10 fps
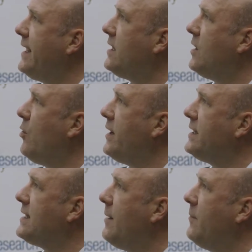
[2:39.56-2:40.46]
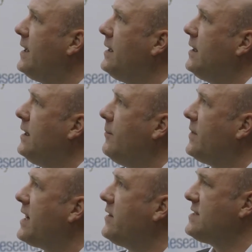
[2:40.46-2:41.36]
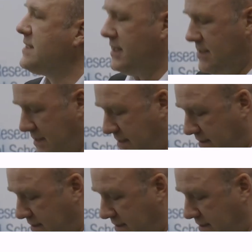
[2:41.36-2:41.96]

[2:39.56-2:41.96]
and low income, cardiovascular disease